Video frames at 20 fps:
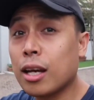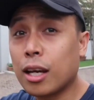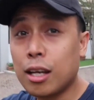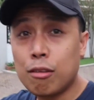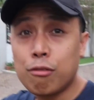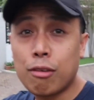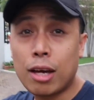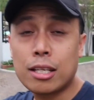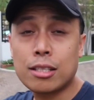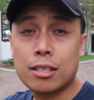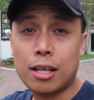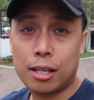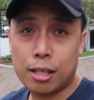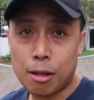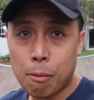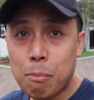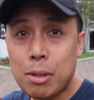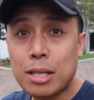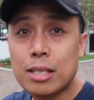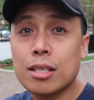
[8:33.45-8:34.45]
nag-invest,
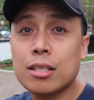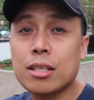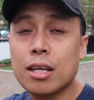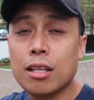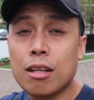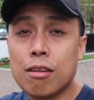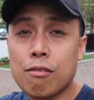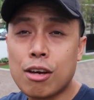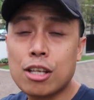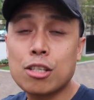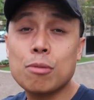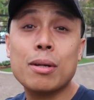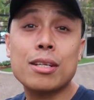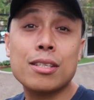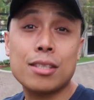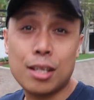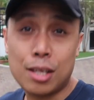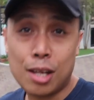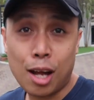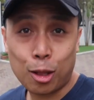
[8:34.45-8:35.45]
and the business and
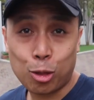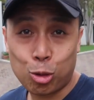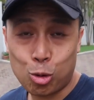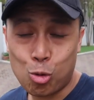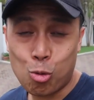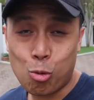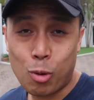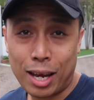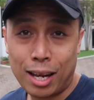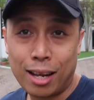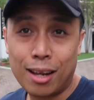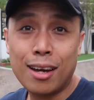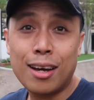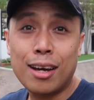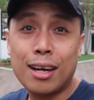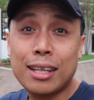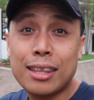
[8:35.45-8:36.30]
investments did not do well.